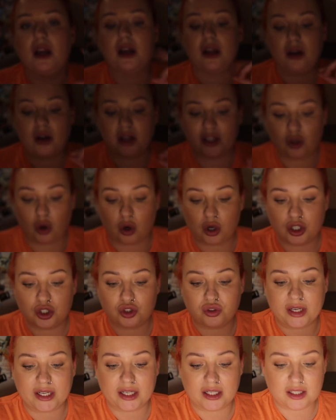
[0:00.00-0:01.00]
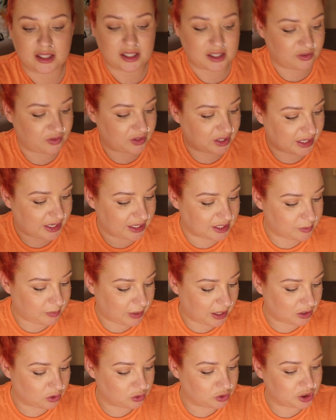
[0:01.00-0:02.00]
Like yogurt drinks for the kids
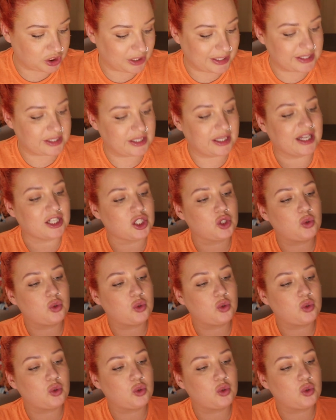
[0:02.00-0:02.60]
packed lunches. You get